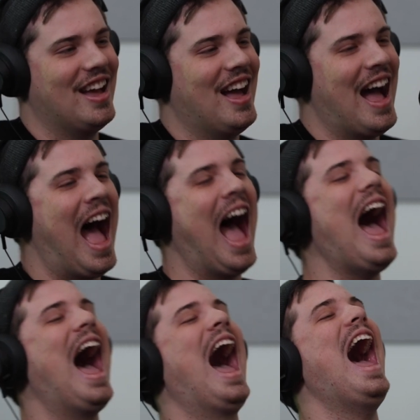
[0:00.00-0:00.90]
That is a
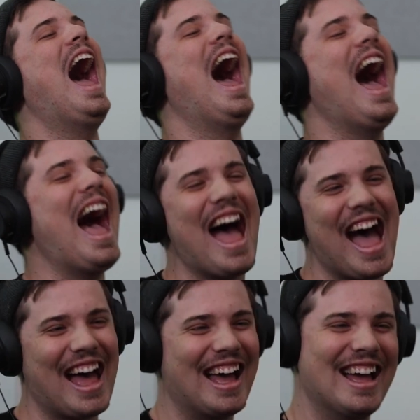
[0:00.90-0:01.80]
great.
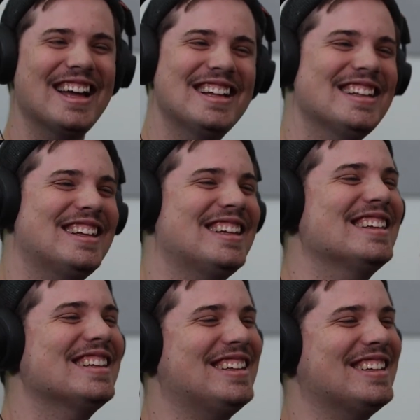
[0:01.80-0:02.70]
That is a